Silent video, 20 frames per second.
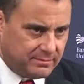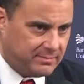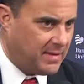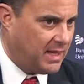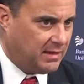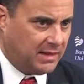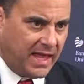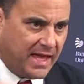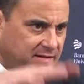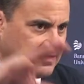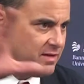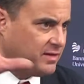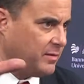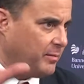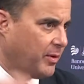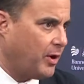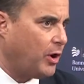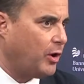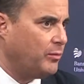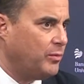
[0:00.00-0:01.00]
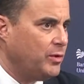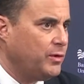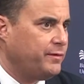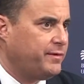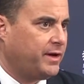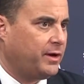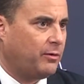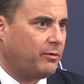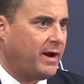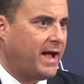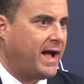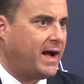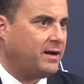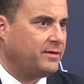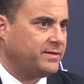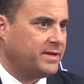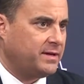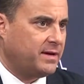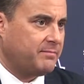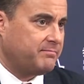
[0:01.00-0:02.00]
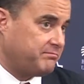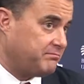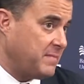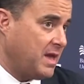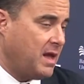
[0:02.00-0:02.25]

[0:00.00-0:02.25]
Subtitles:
it led to the ball moving around, and